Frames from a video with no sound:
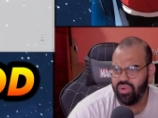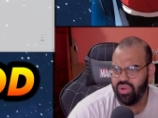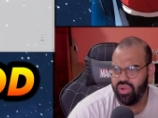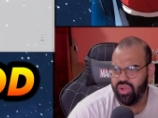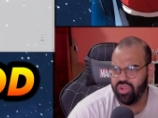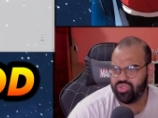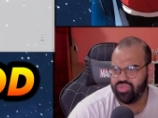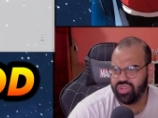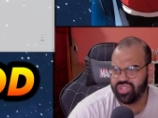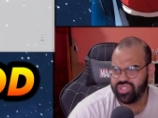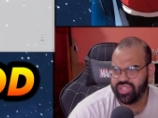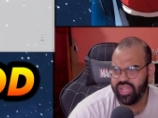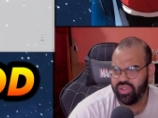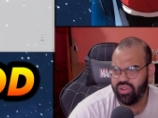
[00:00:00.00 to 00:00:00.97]
We're all
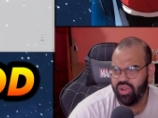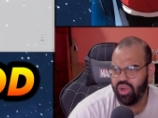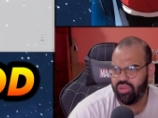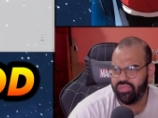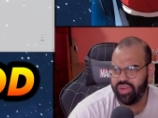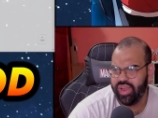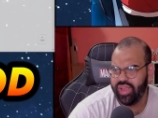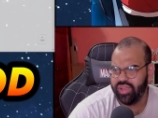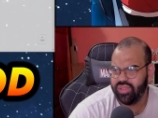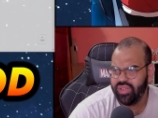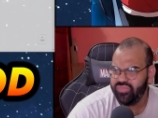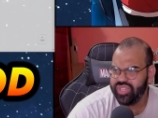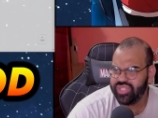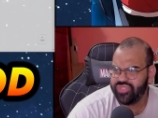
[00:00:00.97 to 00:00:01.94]
dressed like Horang.
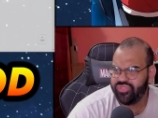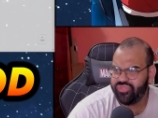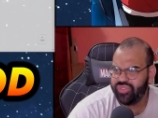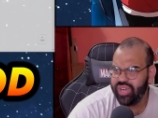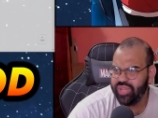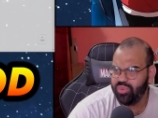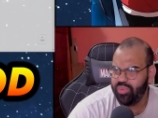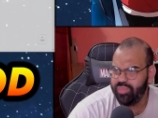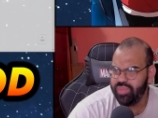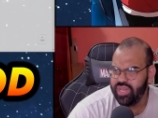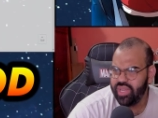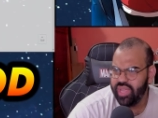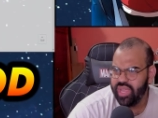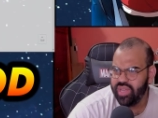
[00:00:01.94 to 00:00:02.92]
This friend will
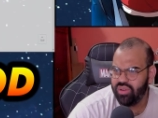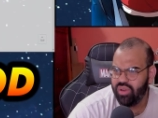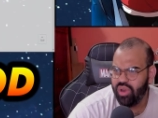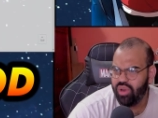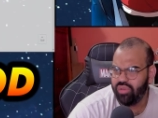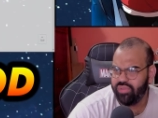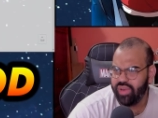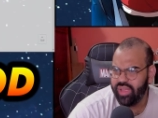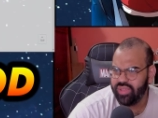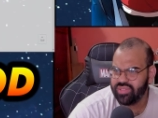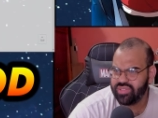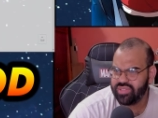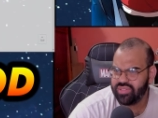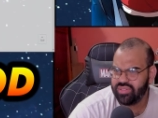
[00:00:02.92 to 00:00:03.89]
meet eight
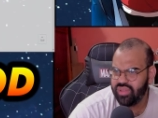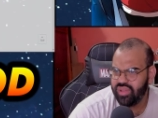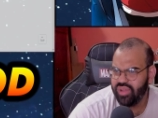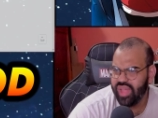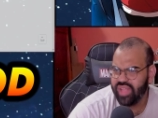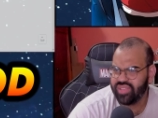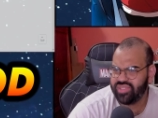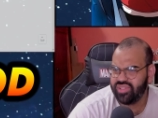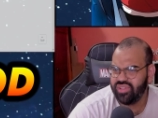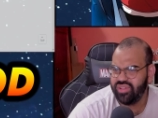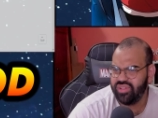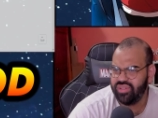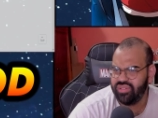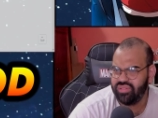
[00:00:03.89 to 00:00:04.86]
Horangs. Oh, that's
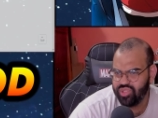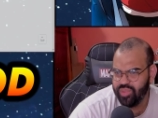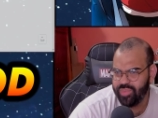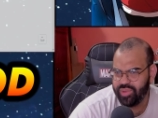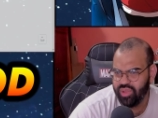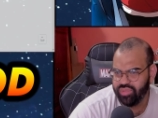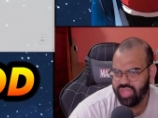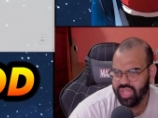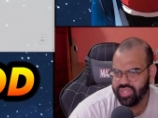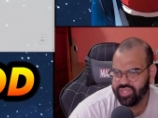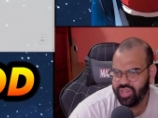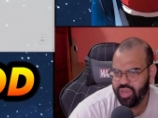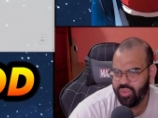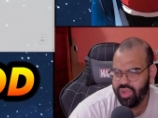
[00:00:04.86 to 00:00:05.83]
good. But no
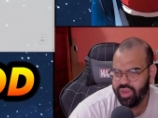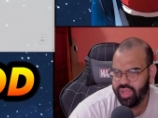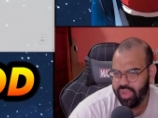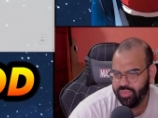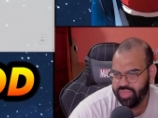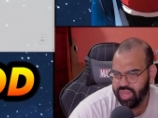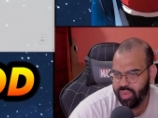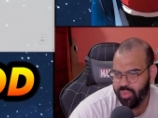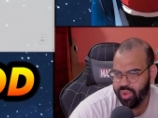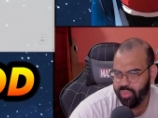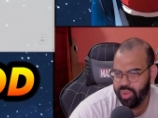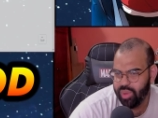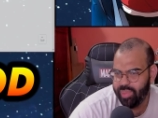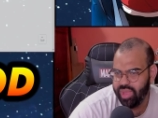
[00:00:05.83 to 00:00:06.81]
thanks. Then I want, I, then I want
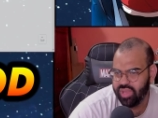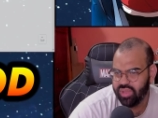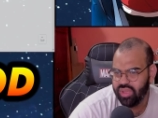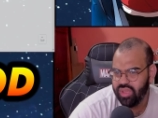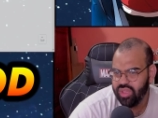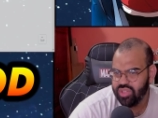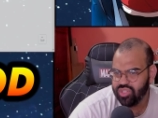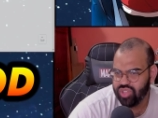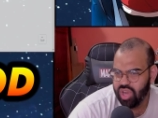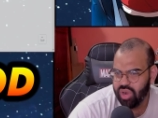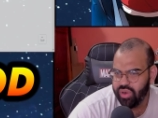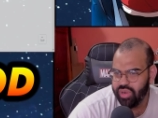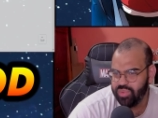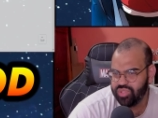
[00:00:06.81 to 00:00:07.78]
to wear pink.
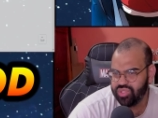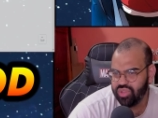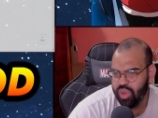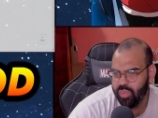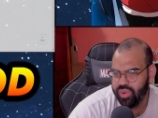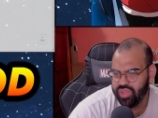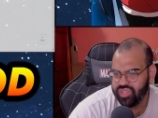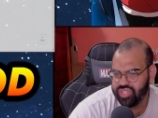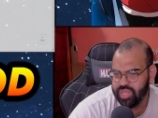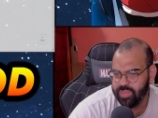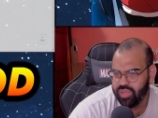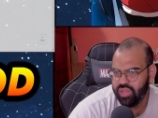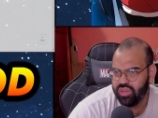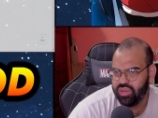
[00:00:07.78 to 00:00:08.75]
Sorry, we should all wear the
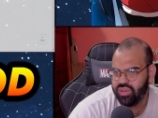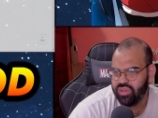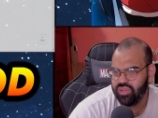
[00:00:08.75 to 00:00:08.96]
same color.